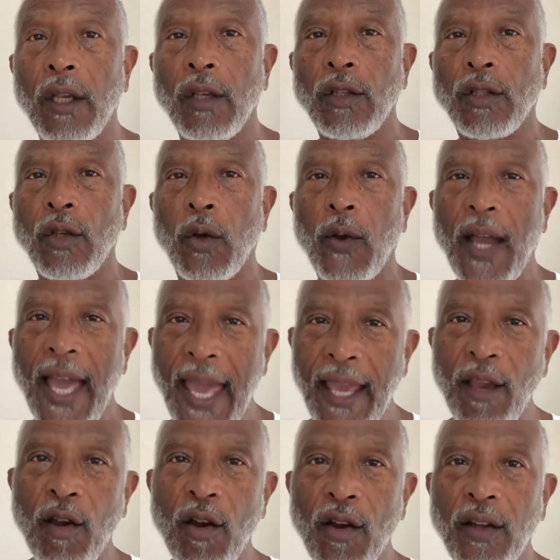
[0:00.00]
So
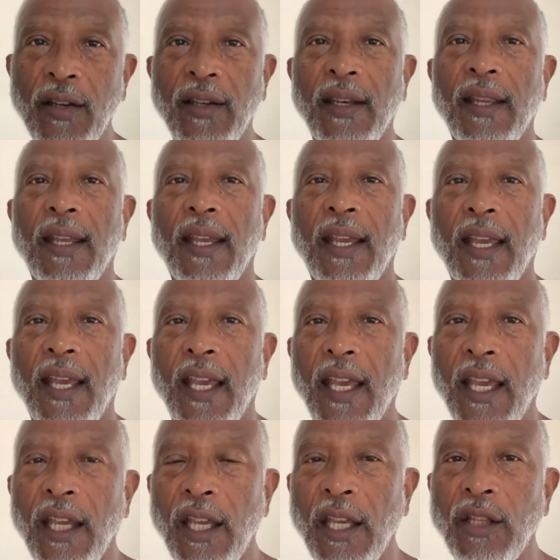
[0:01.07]
hang on.
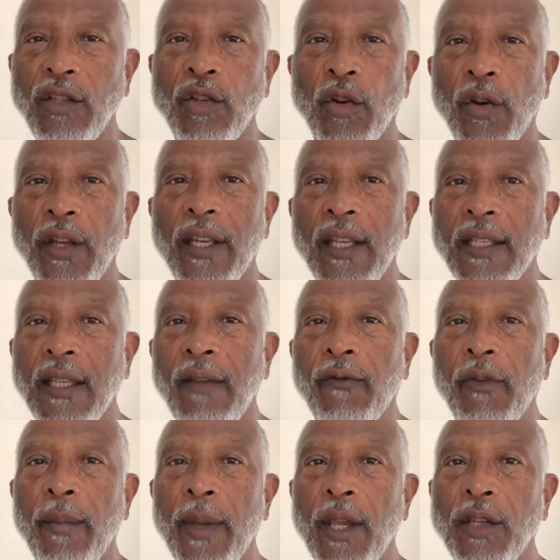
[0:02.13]
Enjoy this
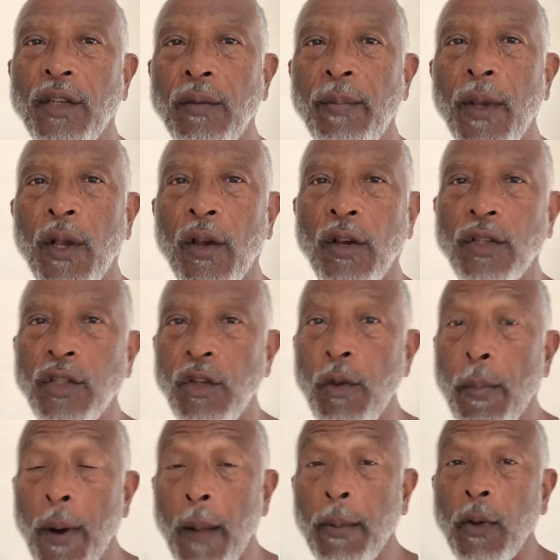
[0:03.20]
information because you're
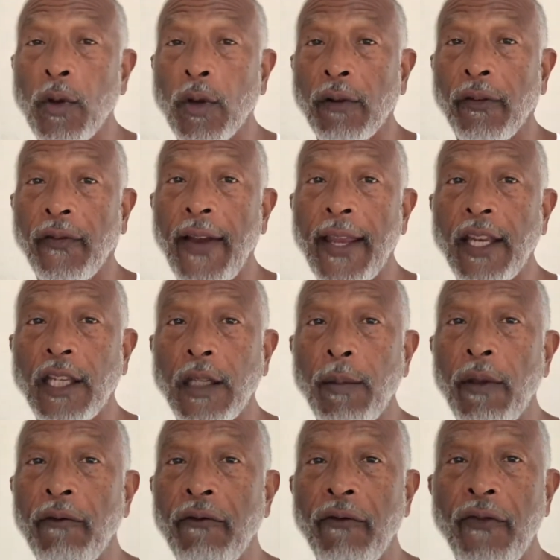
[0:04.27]
probably going to find it to be
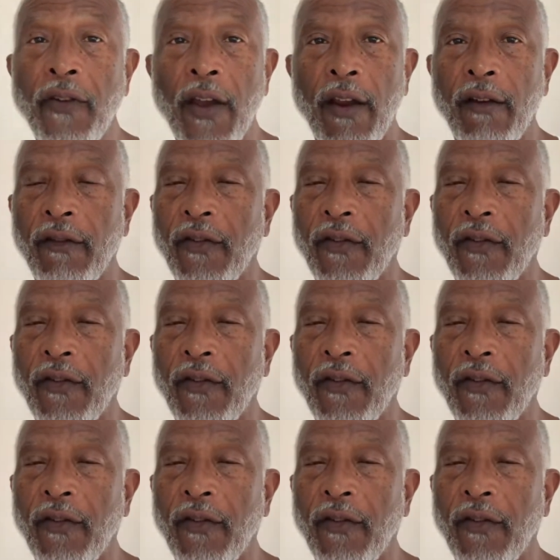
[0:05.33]
very,